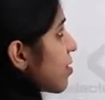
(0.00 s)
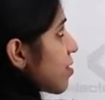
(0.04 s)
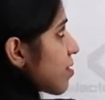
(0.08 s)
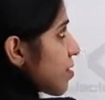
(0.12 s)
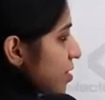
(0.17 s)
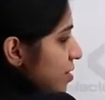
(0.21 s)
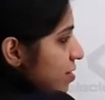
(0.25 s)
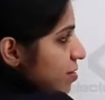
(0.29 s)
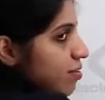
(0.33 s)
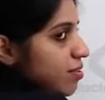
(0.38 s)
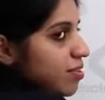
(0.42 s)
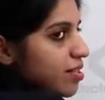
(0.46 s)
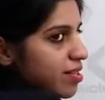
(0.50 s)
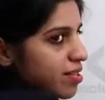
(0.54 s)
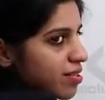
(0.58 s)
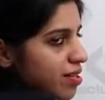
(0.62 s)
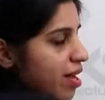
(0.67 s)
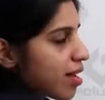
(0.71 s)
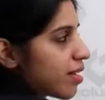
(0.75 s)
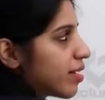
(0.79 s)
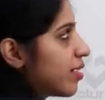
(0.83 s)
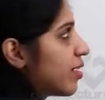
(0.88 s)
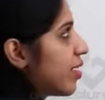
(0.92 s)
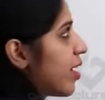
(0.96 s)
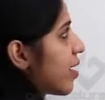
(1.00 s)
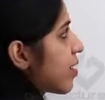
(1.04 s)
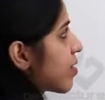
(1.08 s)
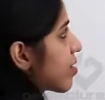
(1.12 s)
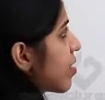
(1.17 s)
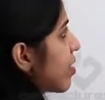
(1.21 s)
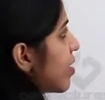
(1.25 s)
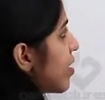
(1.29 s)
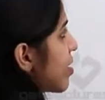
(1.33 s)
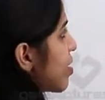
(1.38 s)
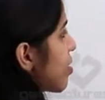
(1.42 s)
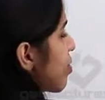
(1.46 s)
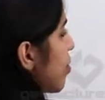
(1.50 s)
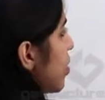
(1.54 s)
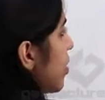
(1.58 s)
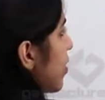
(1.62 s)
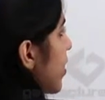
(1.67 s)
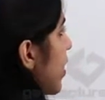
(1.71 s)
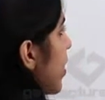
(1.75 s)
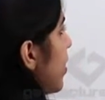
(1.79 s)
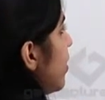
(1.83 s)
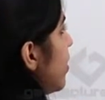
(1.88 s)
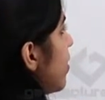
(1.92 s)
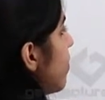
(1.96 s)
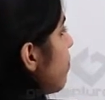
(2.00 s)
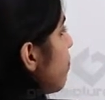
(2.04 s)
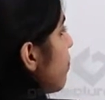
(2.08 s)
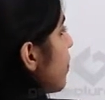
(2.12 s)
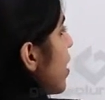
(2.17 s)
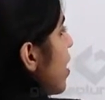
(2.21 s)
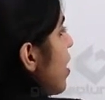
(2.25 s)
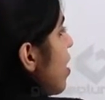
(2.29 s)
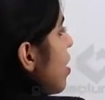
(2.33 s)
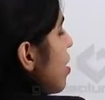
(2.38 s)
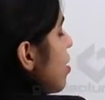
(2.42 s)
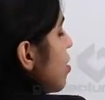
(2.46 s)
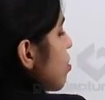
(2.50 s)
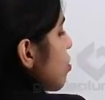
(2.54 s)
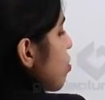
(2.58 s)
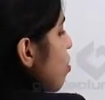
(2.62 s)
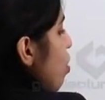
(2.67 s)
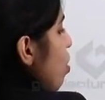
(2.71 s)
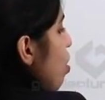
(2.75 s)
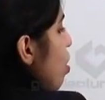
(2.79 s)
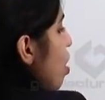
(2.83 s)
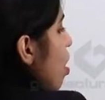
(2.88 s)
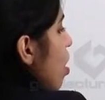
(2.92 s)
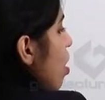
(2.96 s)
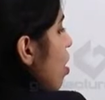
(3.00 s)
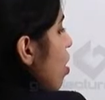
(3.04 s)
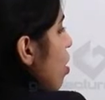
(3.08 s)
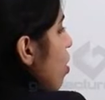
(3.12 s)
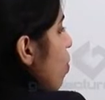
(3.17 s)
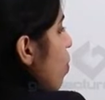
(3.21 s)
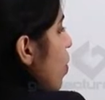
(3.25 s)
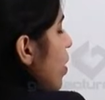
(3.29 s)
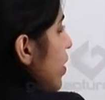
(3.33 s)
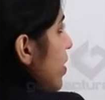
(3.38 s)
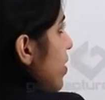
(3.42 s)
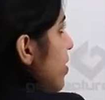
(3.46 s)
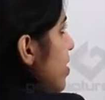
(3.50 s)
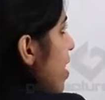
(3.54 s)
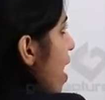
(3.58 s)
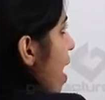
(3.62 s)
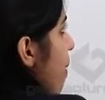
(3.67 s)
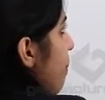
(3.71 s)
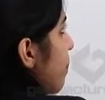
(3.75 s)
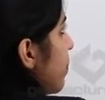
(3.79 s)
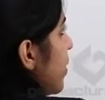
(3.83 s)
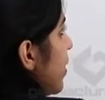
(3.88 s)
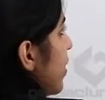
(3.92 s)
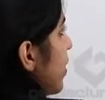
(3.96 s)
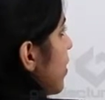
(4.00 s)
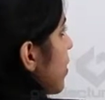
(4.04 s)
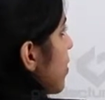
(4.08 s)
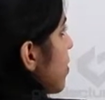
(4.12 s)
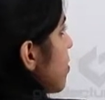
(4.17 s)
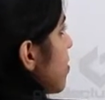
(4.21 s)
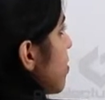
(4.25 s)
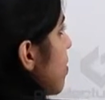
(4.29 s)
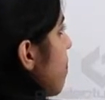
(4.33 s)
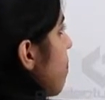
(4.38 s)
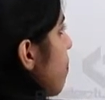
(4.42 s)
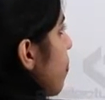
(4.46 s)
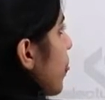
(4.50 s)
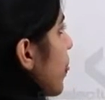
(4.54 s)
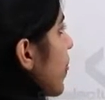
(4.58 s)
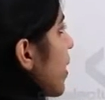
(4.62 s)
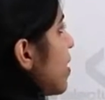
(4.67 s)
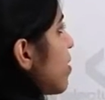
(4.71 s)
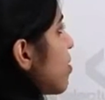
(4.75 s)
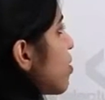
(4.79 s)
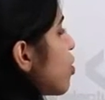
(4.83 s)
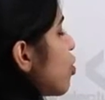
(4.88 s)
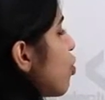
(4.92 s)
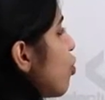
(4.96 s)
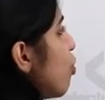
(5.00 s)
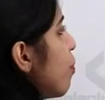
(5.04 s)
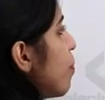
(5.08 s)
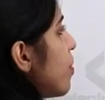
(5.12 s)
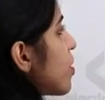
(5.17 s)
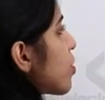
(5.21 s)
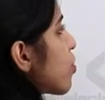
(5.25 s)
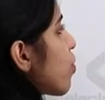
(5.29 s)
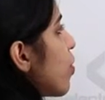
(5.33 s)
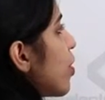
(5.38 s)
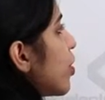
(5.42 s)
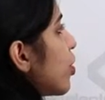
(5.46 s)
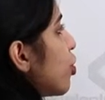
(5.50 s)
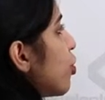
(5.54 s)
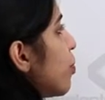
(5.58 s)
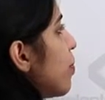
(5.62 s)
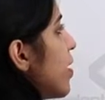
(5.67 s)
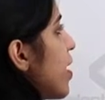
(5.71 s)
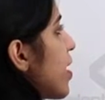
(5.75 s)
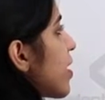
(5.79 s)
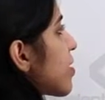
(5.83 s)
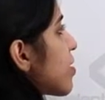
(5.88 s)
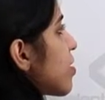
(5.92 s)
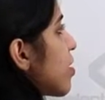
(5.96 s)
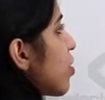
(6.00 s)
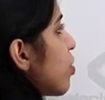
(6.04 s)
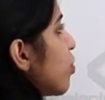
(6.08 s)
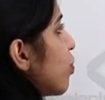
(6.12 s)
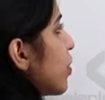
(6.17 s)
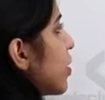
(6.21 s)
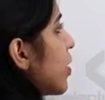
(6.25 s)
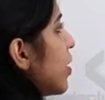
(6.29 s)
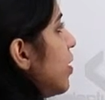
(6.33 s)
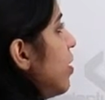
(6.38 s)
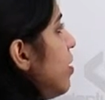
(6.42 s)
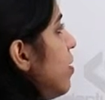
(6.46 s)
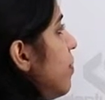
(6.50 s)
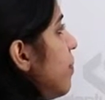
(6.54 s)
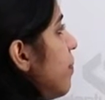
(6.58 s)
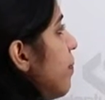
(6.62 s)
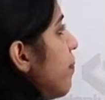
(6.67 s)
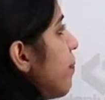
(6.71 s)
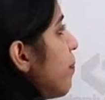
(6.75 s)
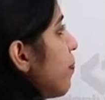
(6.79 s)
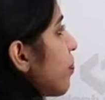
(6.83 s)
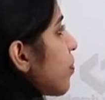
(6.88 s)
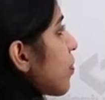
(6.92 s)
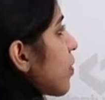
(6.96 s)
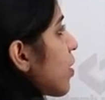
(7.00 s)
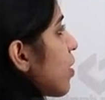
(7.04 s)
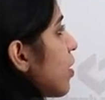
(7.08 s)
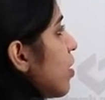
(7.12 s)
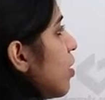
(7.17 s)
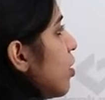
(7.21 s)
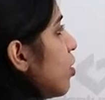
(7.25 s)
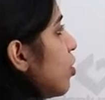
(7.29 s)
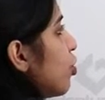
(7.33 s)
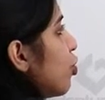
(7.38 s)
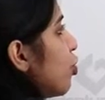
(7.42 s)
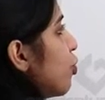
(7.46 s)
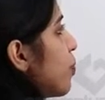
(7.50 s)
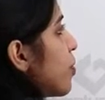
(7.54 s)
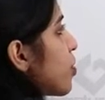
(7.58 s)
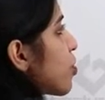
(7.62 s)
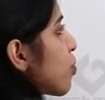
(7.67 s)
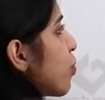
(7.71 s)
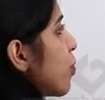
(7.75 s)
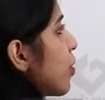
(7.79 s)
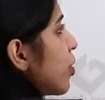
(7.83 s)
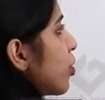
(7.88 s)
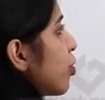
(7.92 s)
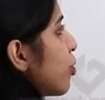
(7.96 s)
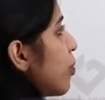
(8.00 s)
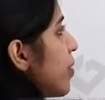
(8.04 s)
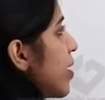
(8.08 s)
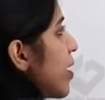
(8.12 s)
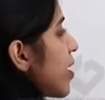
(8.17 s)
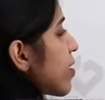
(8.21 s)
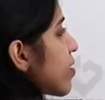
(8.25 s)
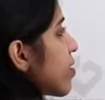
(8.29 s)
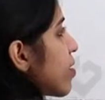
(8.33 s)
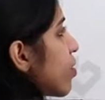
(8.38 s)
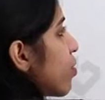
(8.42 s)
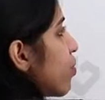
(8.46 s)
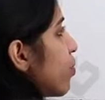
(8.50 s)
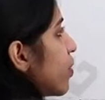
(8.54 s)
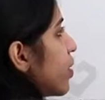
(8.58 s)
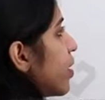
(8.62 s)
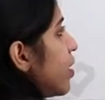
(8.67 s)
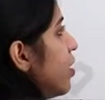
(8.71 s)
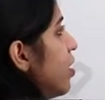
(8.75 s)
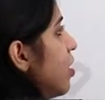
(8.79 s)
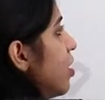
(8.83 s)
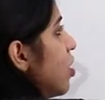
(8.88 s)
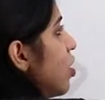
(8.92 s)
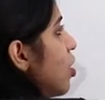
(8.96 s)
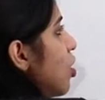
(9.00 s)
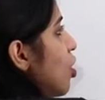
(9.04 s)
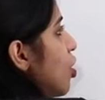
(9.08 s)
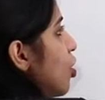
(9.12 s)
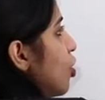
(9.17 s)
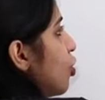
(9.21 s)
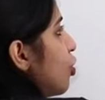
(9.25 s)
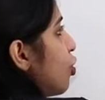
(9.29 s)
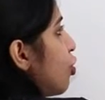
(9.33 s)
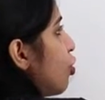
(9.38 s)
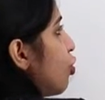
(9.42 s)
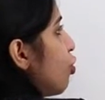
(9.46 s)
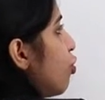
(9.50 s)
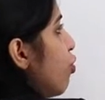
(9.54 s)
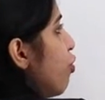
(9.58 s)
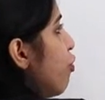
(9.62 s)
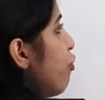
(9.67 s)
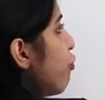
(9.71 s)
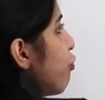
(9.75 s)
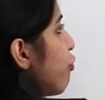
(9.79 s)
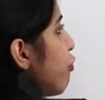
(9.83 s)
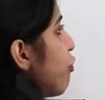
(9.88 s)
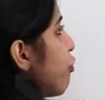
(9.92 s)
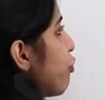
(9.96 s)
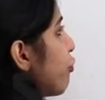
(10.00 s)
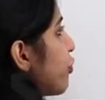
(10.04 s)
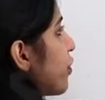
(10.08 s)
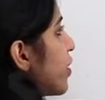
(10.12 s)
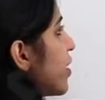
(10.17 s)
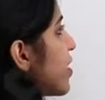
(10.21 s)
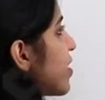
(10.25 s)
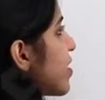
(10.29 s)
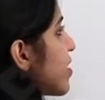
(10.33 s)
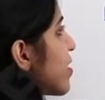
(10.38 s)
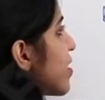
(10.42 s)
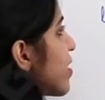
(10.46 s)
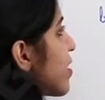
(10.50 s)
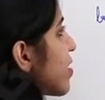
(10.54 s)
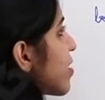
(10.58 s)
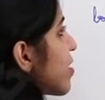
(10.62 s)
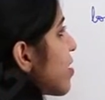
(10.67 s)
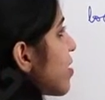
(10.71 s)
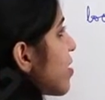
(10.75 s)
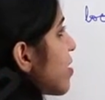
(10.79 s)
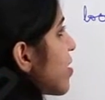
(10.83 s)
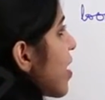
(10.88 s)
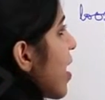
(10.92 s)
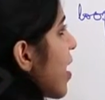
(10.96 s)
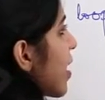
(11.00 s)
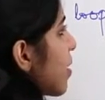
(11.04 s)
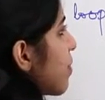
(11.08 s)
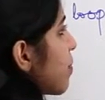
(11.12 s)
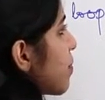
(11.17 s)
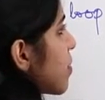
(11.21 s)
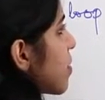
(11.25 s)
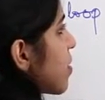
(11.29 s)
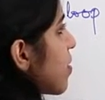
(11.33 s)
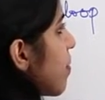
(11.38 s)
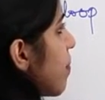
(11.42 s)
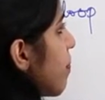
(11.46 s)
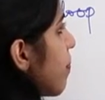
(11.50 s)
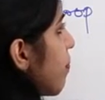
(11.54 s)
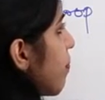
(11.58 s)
since these are in hexadecimal, right? So what is happening is this loop is going to be executed. 256 times,